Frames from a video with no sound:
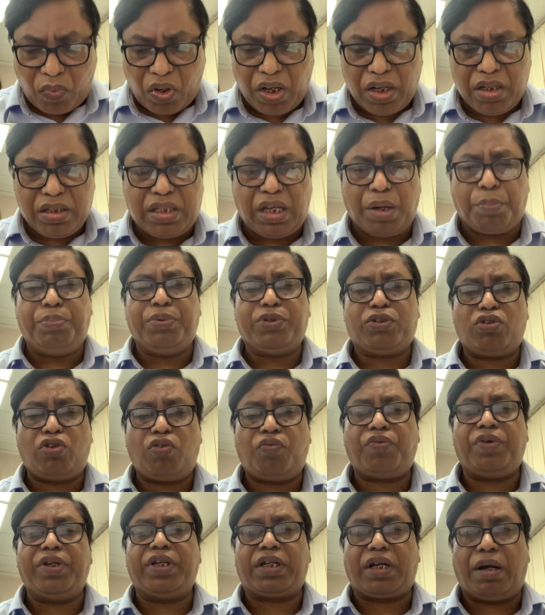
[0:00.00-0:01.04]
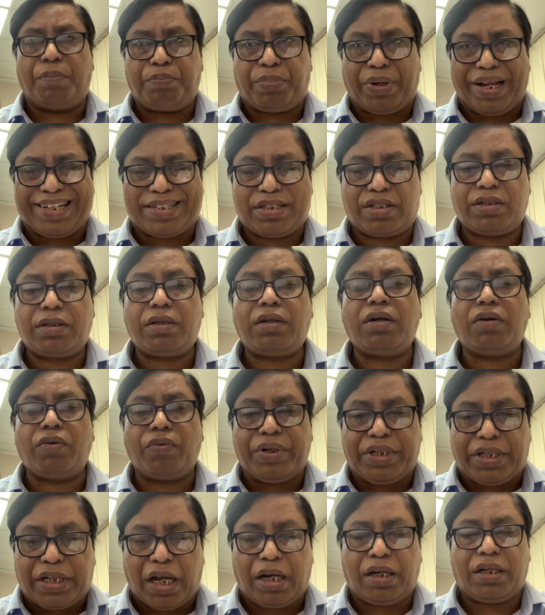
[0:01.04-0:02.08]
submission of income tax
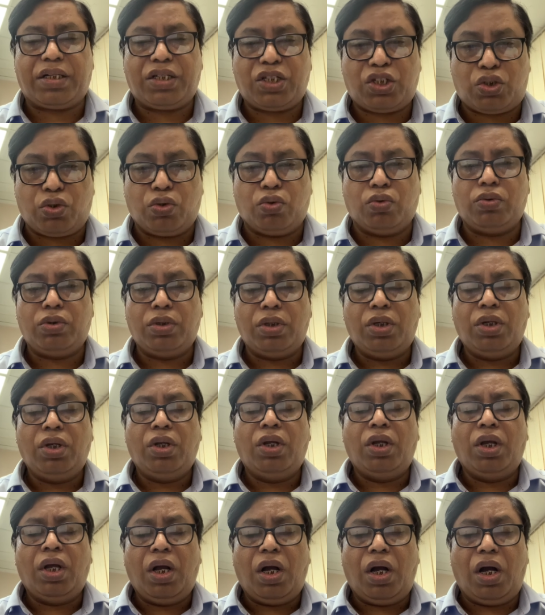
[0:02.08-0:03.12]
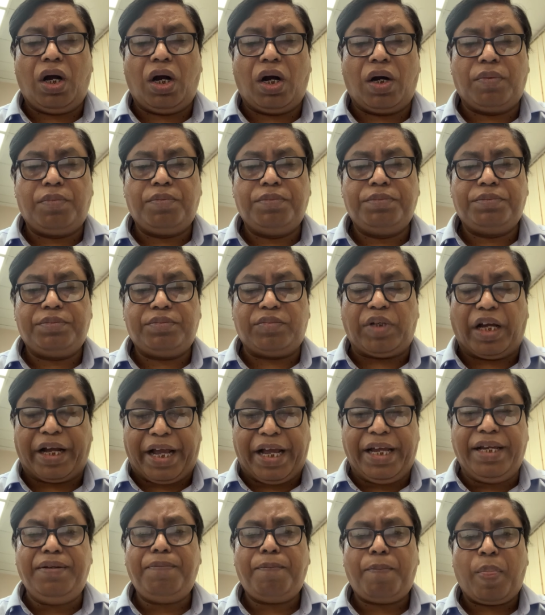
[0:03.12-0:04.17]
return. So
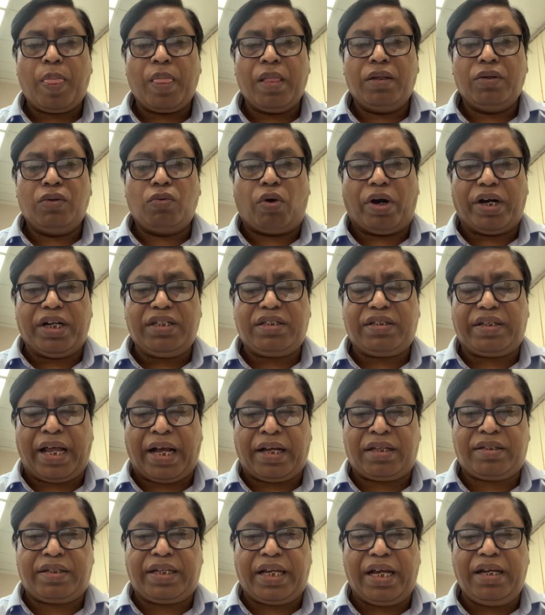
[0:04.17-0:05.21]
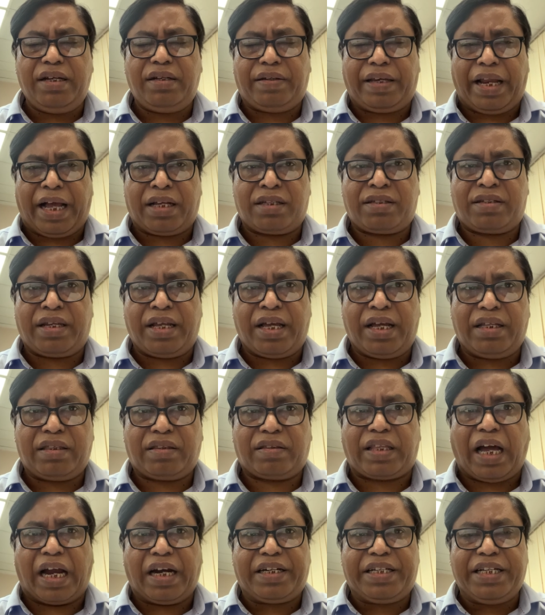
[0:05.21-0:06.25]
again, what is tax day? Tax day,
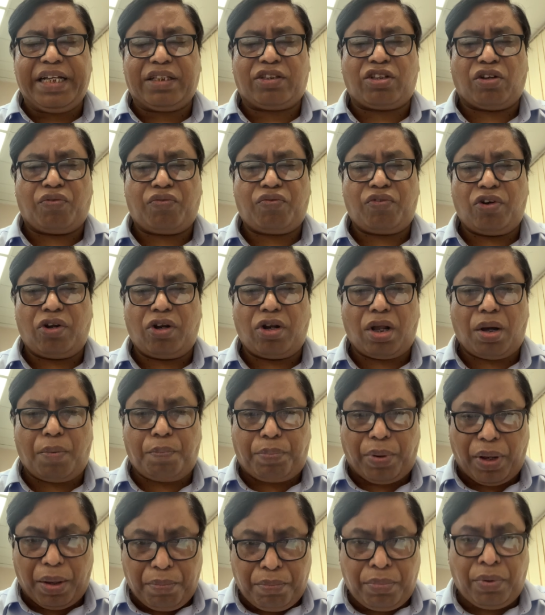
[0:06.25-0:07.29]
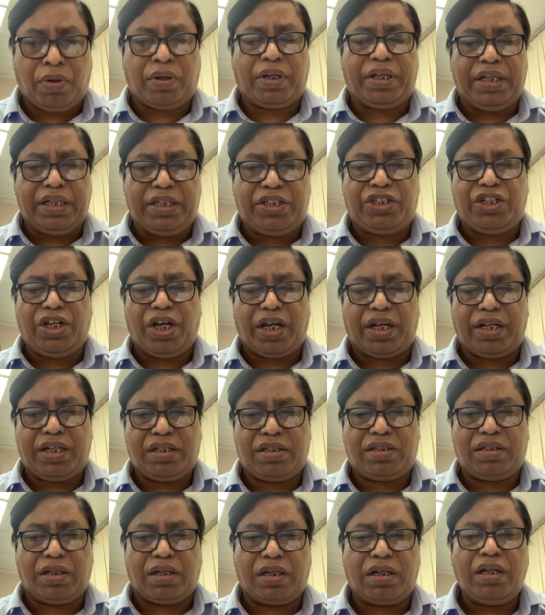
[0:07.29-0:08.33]
30th of November each year
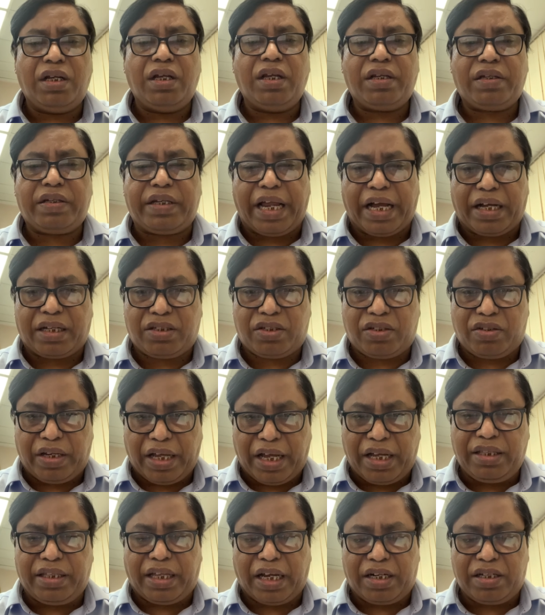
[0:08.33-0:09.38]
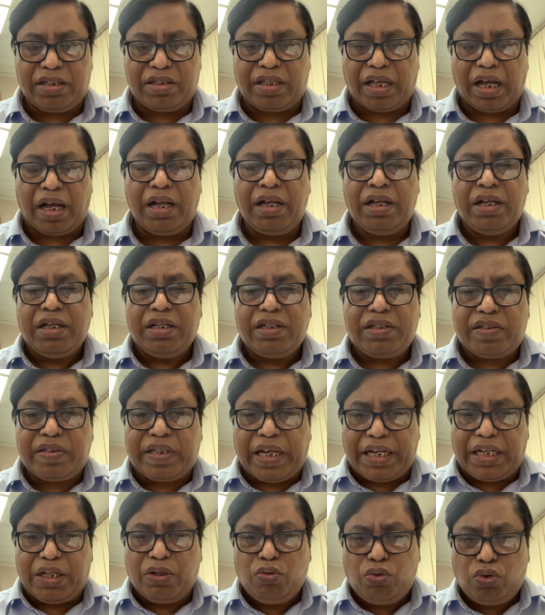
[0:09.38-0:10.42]
is the tax day. That is the
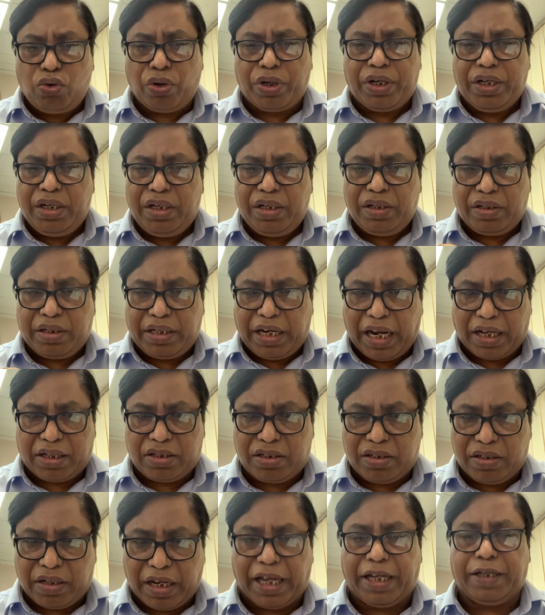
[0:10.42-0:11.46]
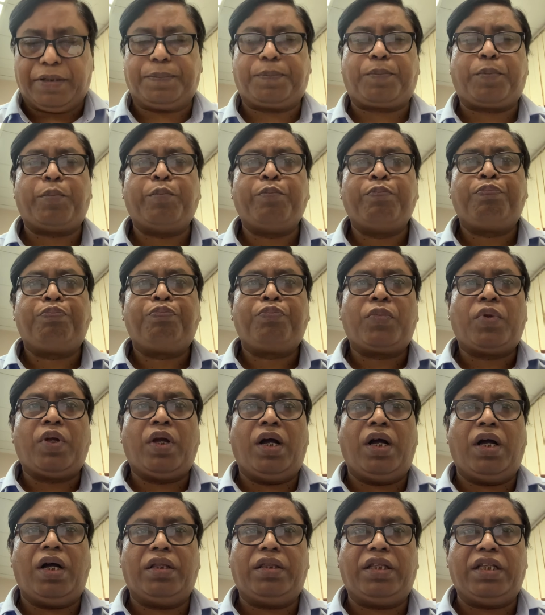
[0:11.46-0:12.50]
statutory tax day.
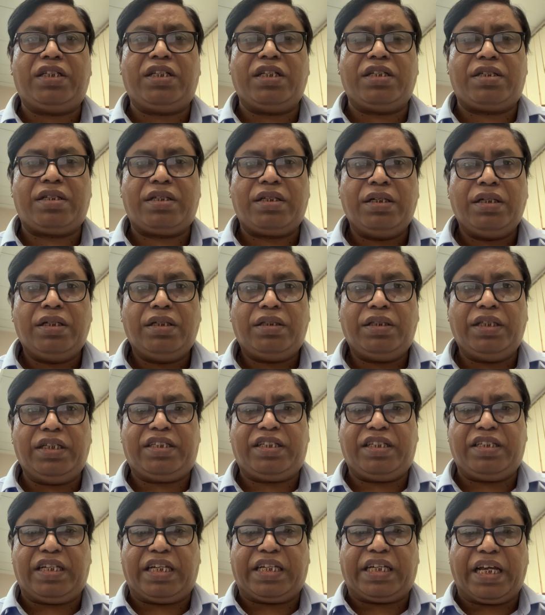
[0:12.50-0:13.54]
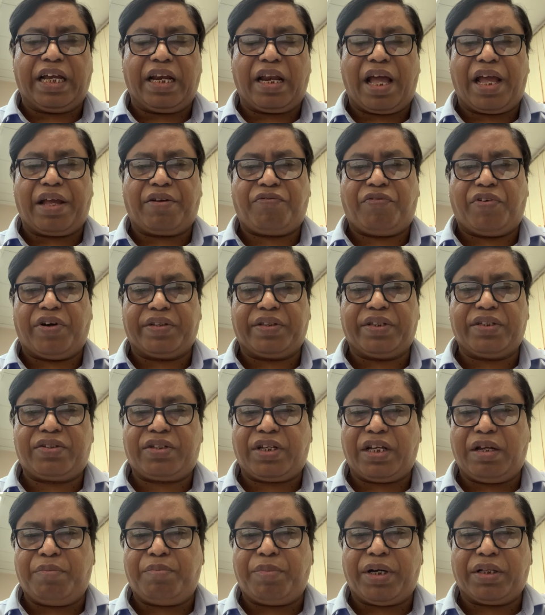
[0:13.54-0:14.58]
This is a day like Father's
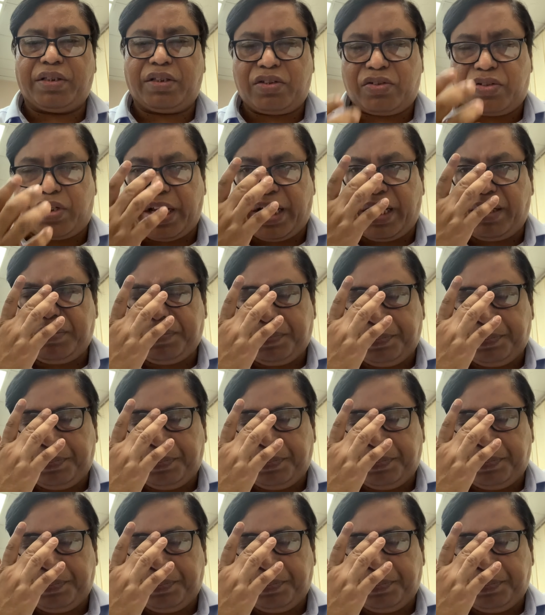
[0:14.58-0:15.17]
Day, Mother's Day,